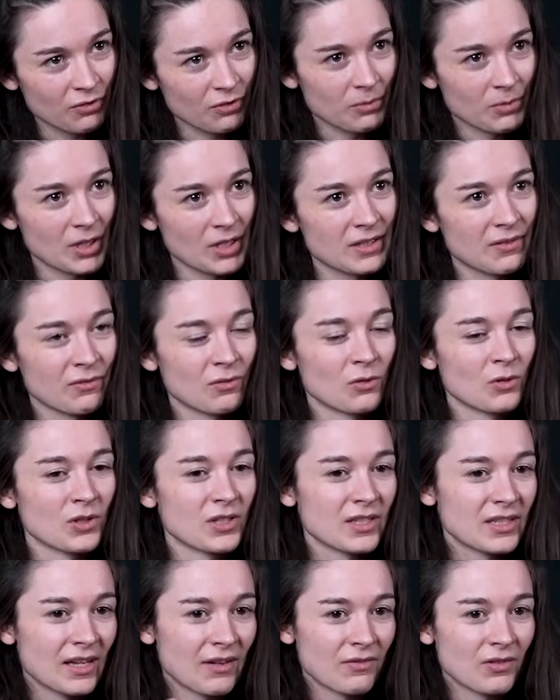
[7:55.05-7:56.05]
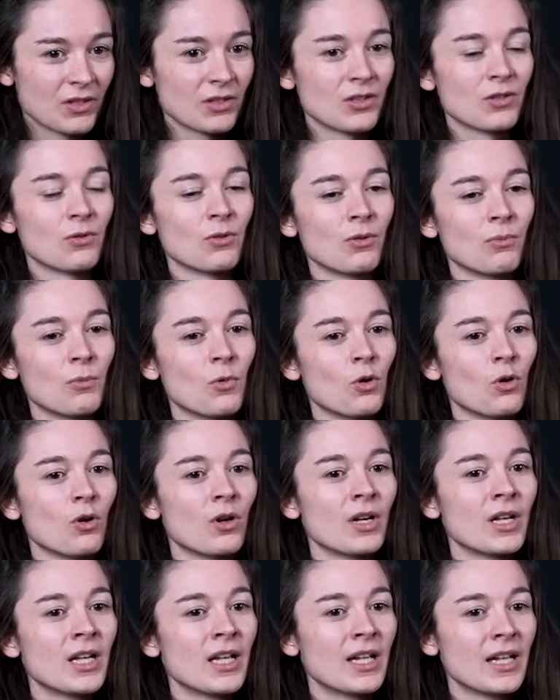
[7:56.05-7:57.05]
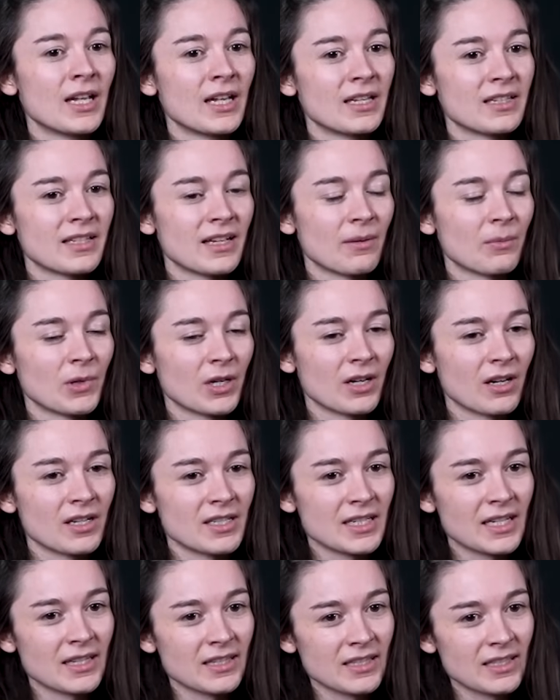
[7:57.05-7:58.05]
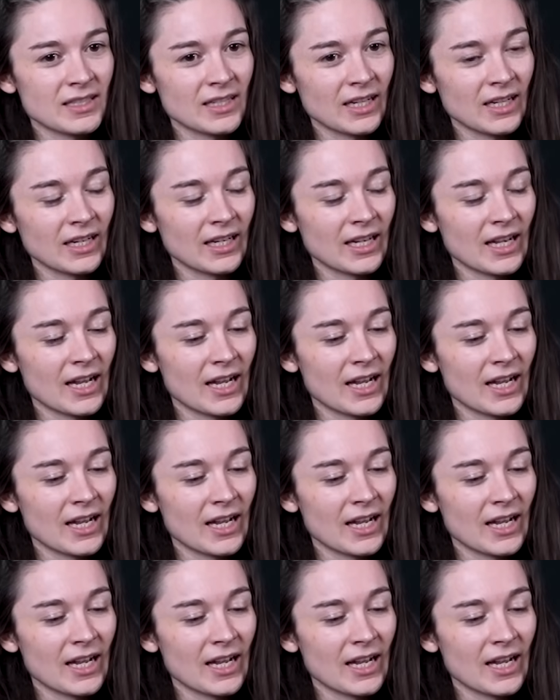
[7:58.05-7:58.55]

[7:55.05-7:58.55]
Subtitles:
from 1947 to a more Islamic identity.